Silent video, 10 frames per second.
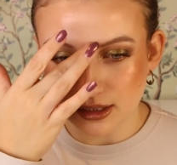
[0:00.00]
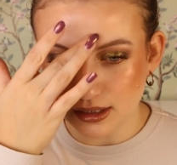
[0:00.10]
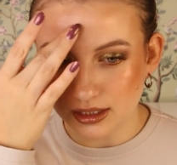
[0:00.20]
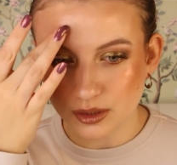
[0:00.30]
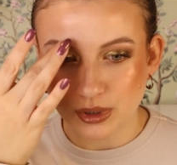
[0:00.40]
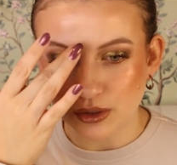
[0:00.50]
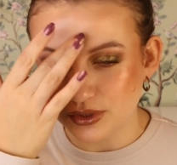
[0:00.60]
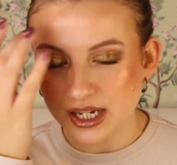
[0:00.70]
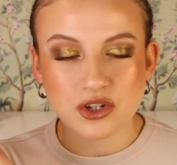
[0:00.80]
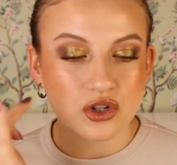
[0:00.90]
a little bit
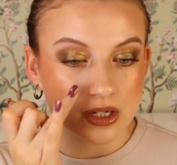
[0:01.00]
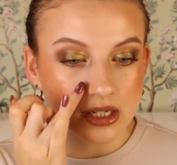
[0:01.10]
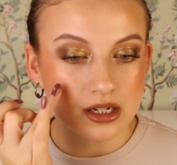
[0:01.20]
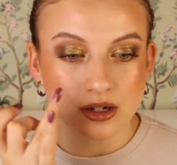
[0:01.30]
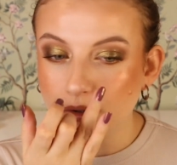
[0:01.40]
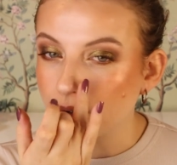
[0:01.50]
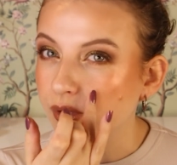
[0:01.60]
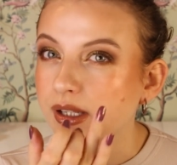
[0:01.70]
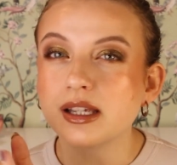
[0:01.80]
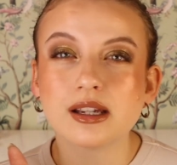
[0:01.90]
of texture here, or